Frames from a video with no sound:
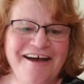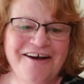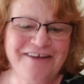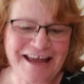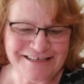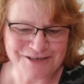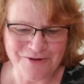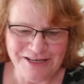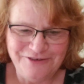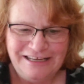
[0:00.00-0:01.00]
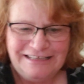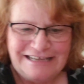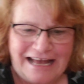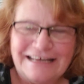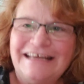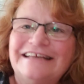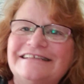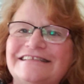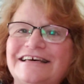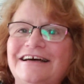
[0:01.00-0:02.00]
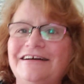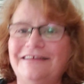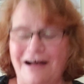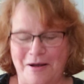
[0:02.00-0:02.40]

Okay, so what you need yet is the